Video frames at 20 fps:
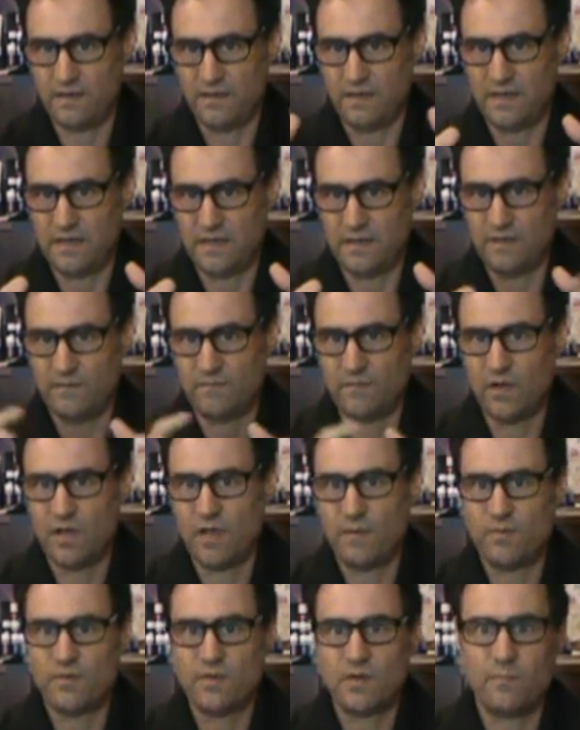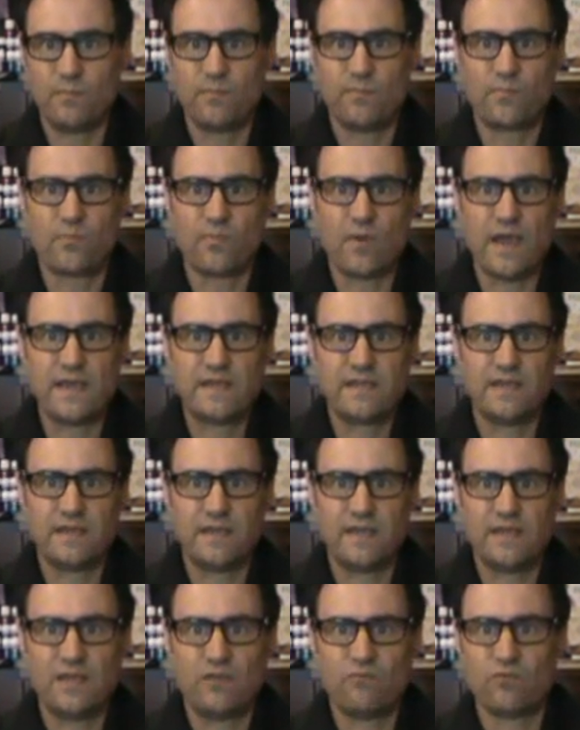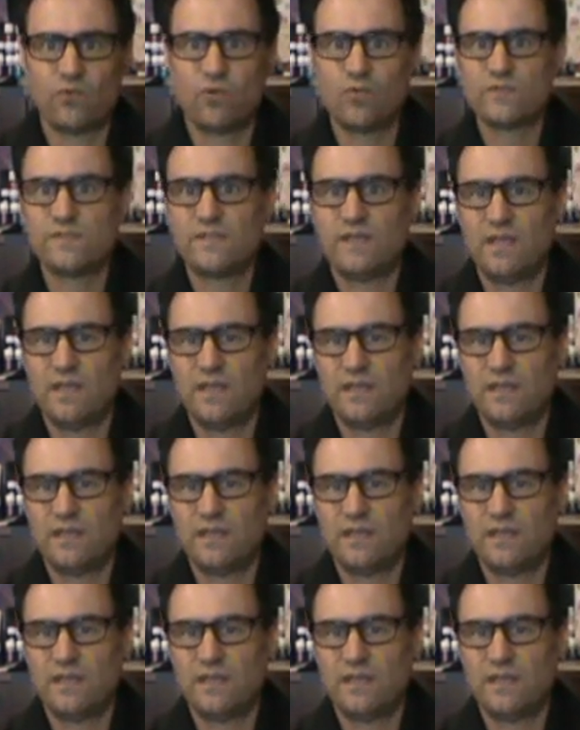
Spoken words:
I hope I'm not breaking any rules here,